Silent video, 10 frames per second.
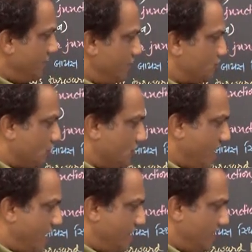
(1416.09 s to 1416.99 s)
In
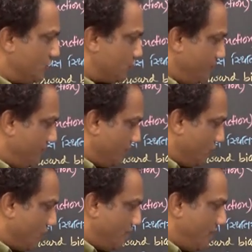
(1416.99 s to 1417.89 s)
short, IE should be
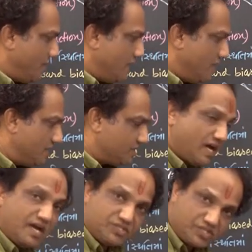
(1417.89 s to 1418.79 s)
equal to IB plus
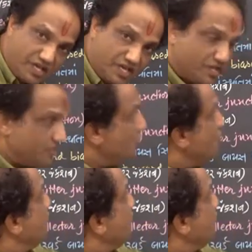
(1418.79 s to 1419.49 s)
IC.